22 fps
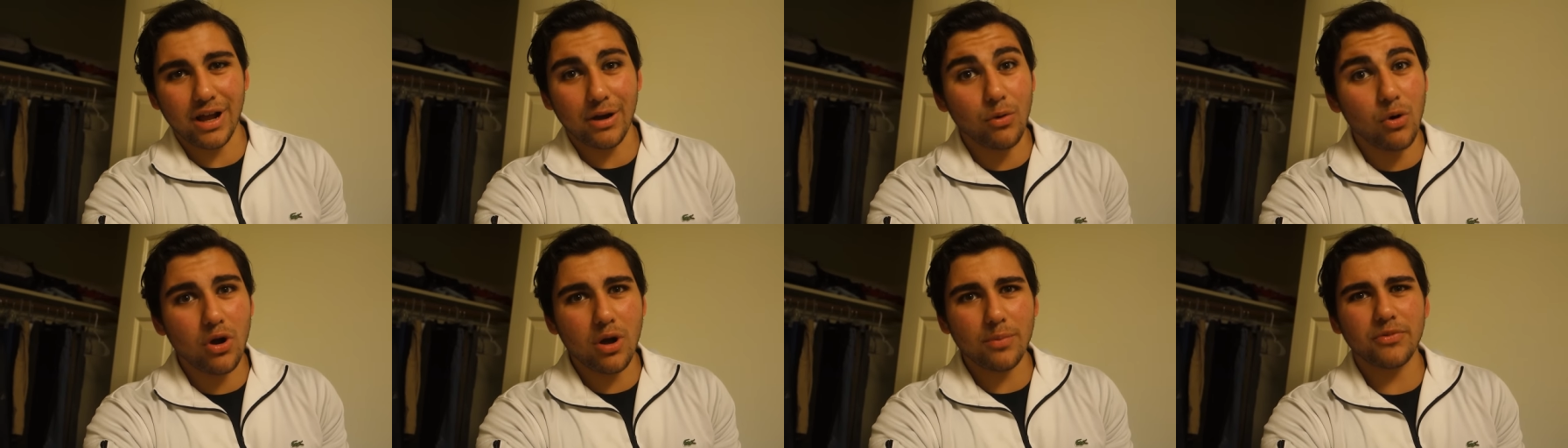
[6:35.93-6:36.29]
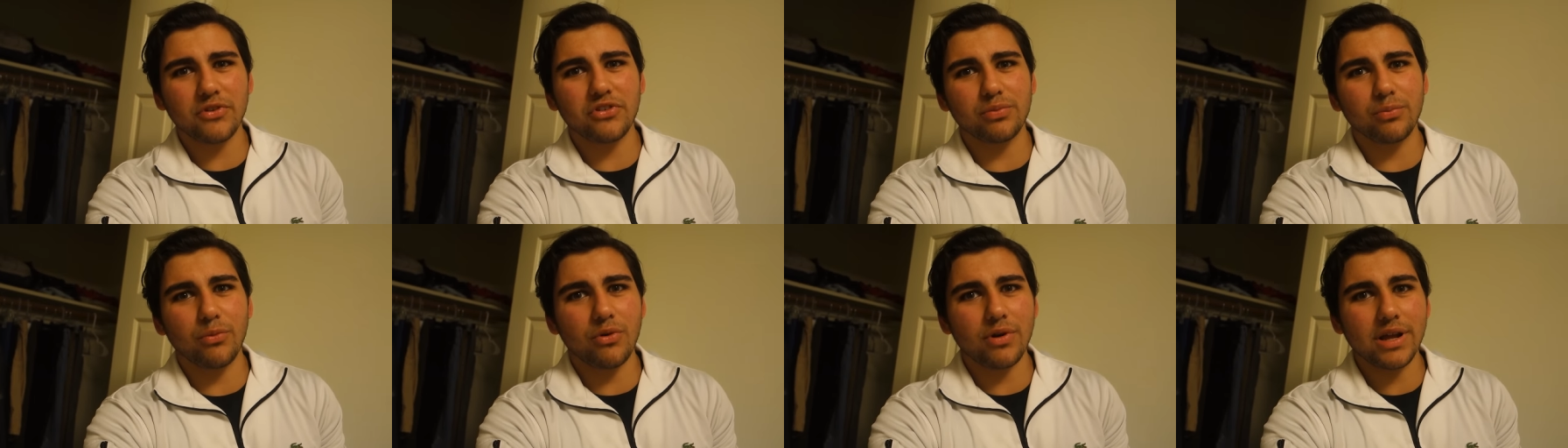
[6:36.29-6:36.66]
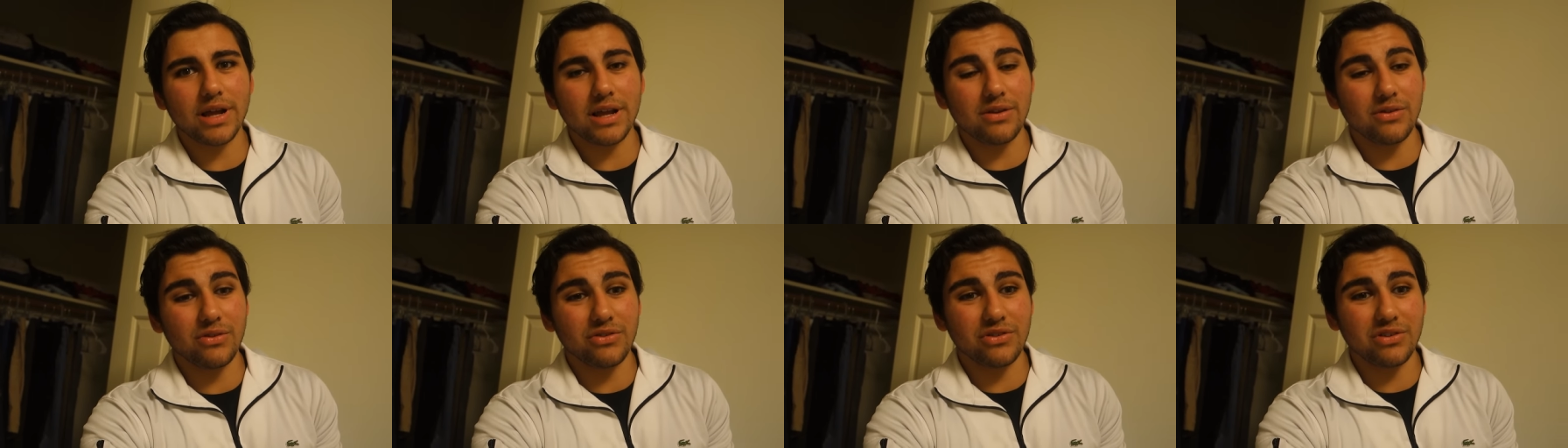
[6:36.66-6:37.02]
I woke up this
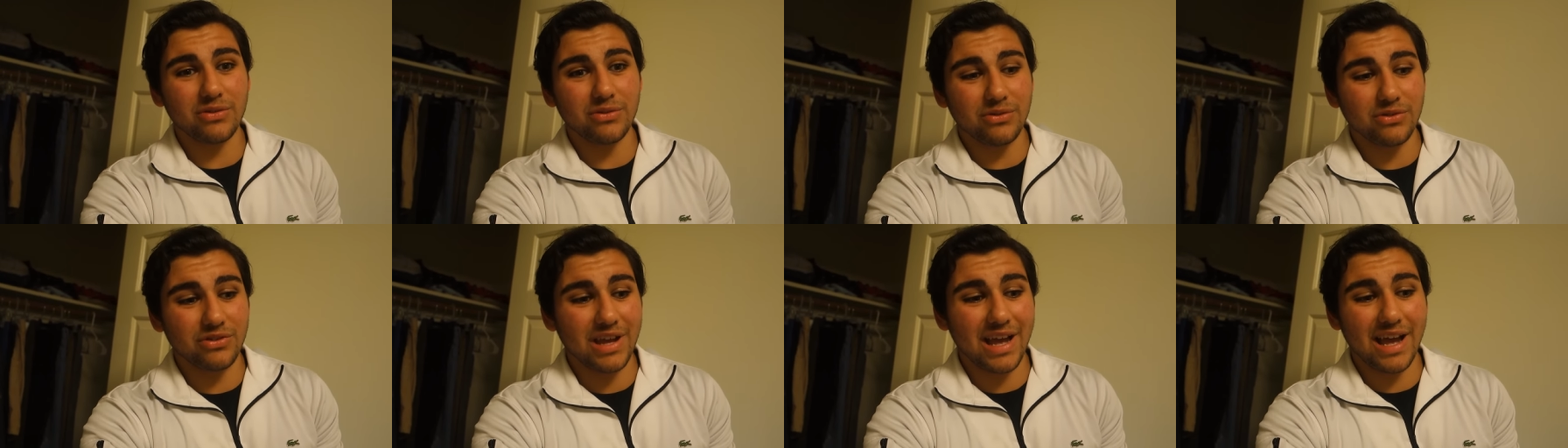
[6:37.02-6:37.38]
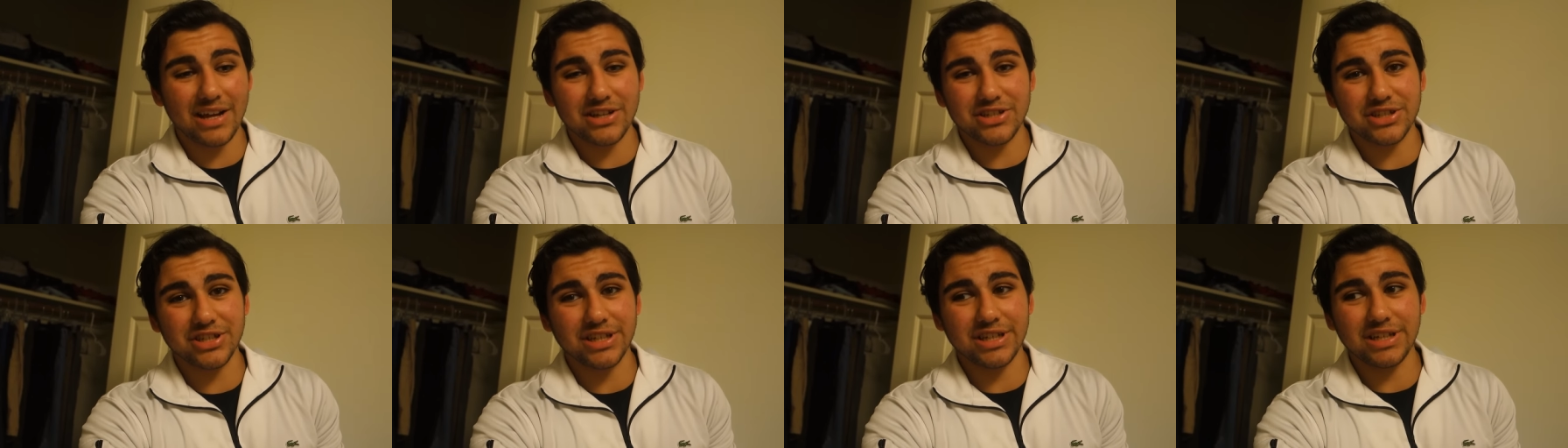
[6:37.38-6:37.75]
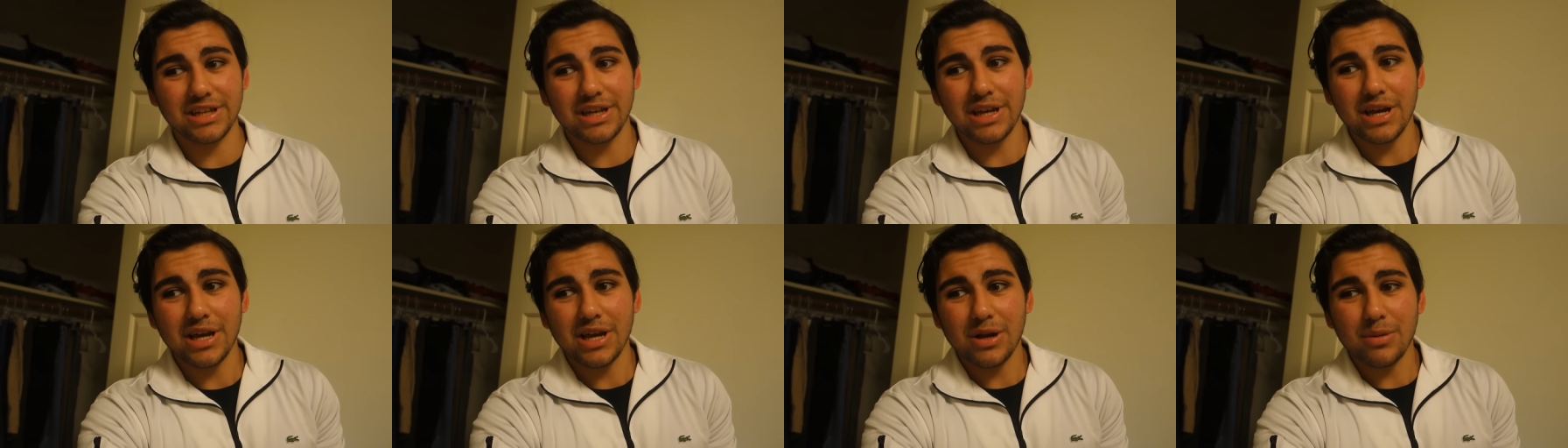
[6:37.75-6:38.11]
morning and it was, it was actually
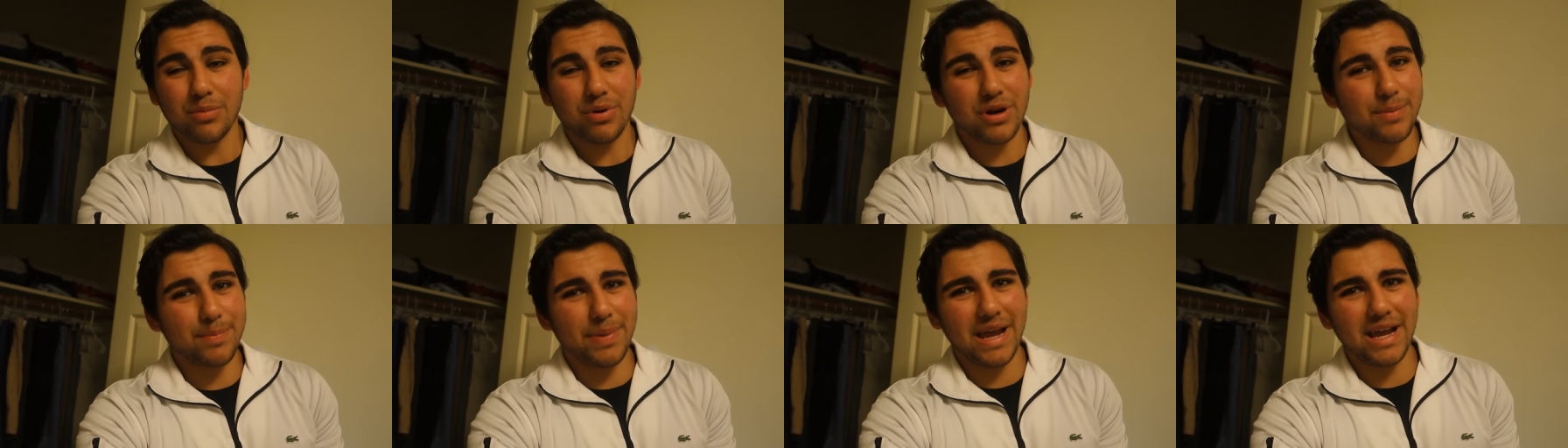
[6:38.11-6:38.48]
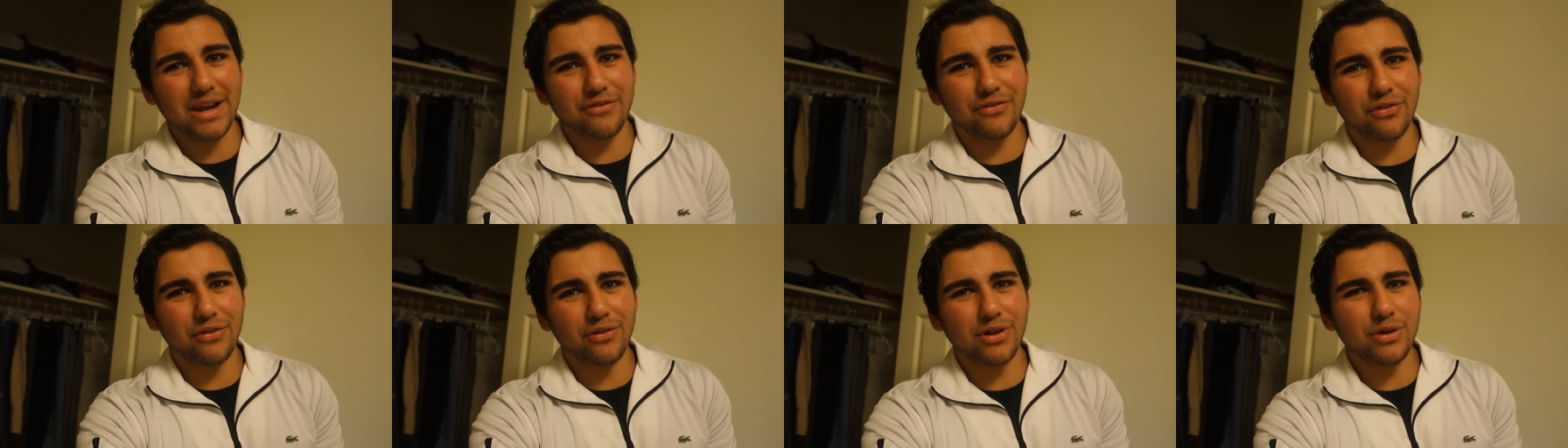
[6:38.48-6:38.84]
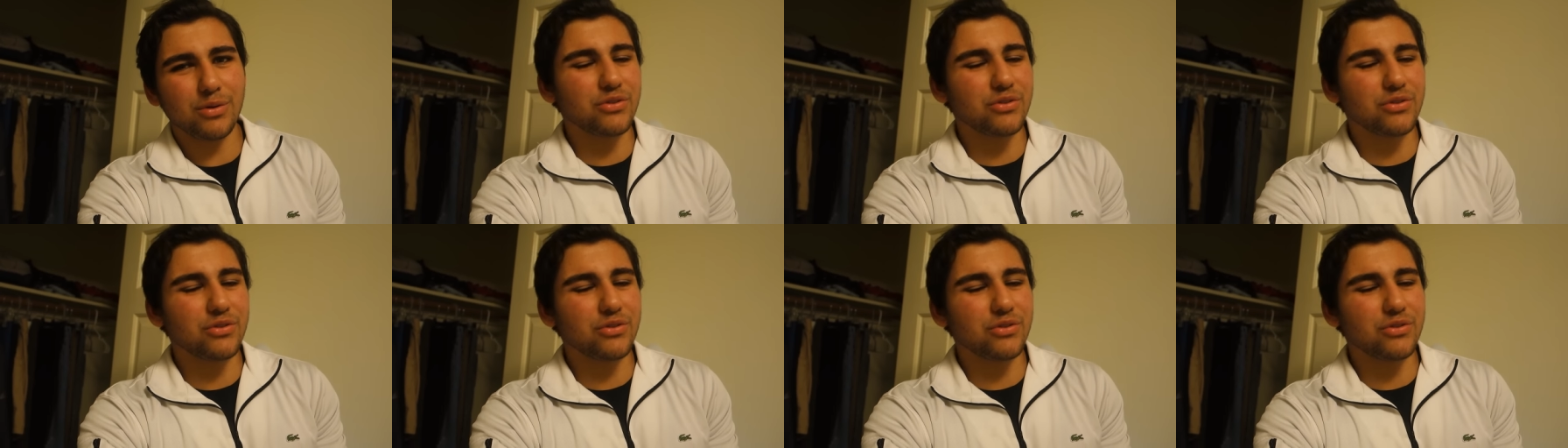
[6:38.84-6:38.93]
pretty painful.